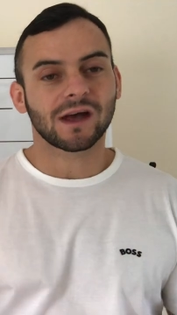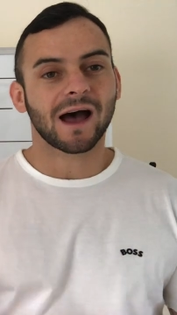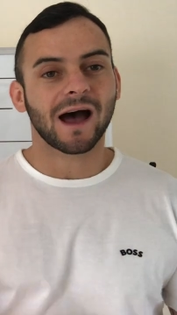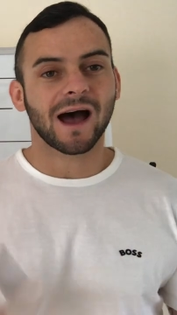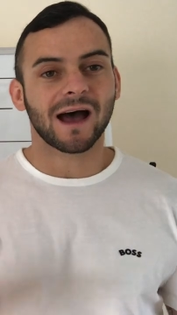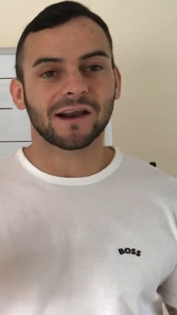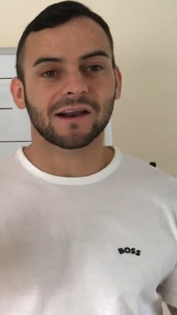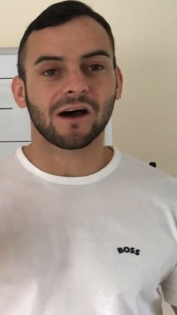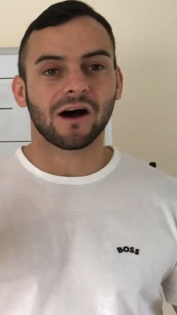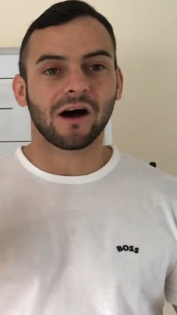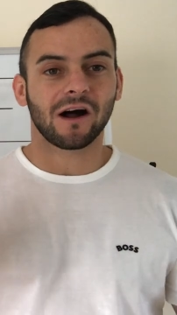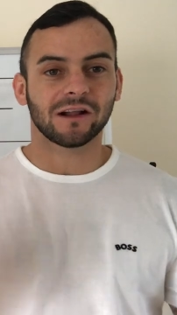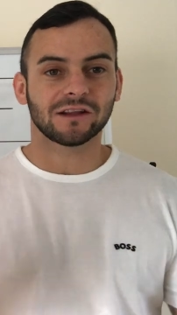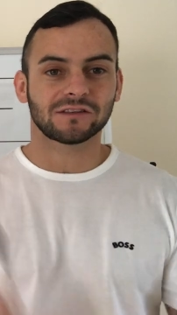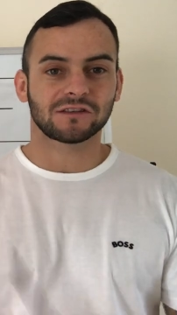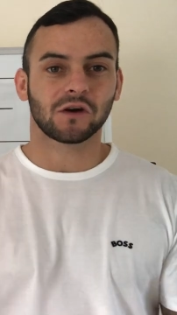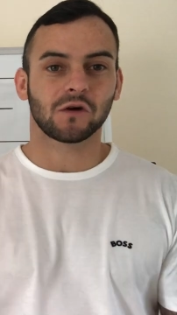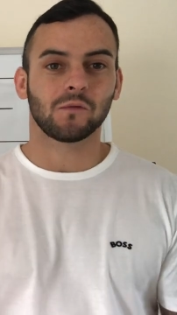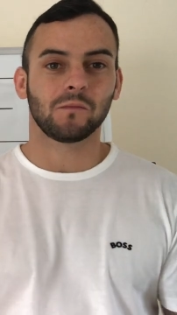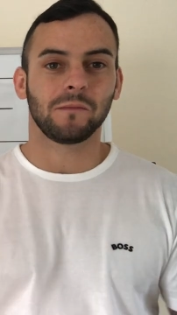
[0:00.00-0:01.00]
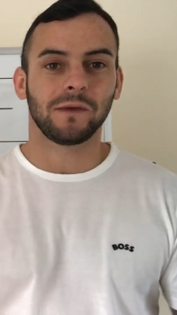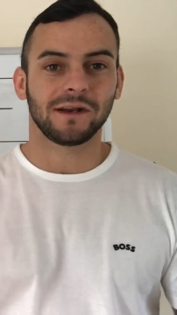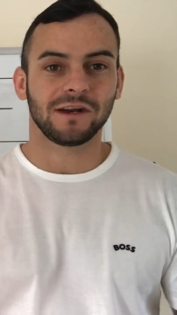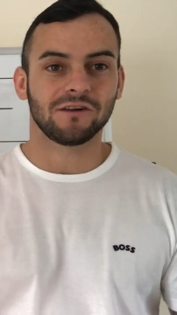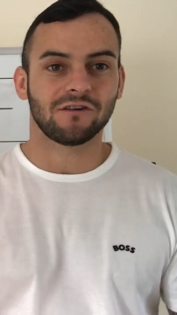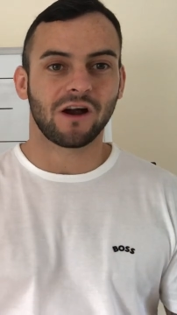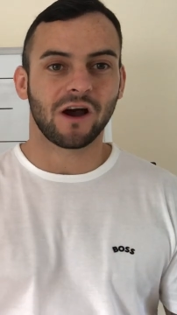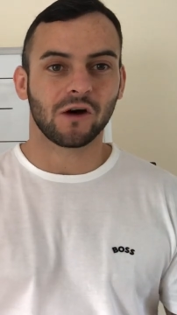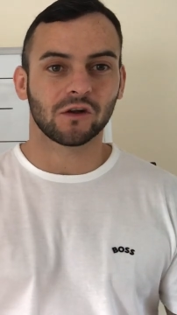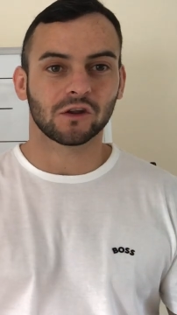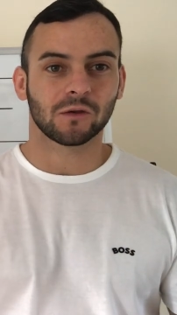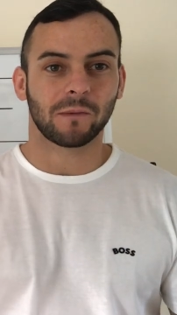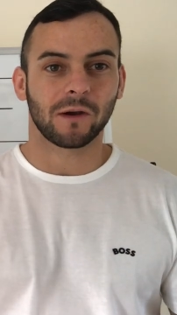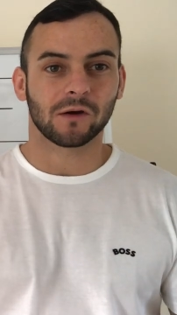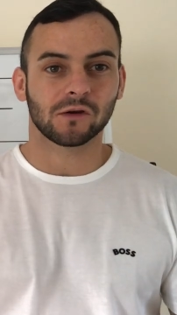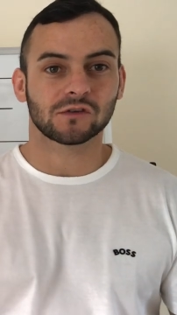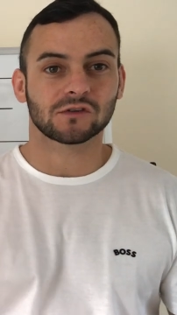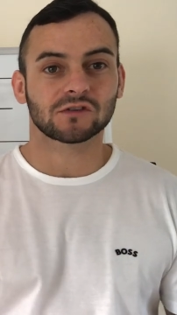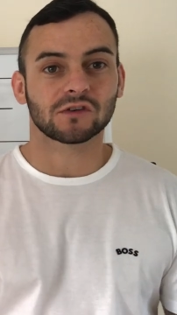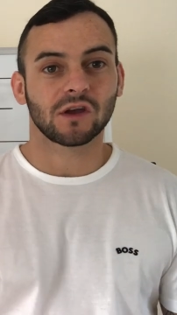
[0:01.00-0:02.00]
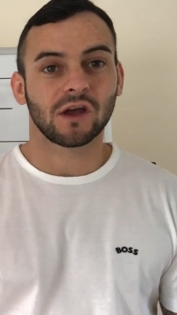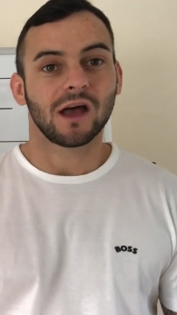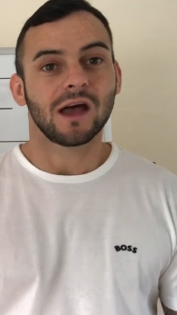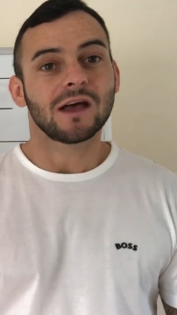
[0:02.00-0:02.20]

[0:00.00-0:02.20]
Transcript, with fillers: and also mini roundabouts.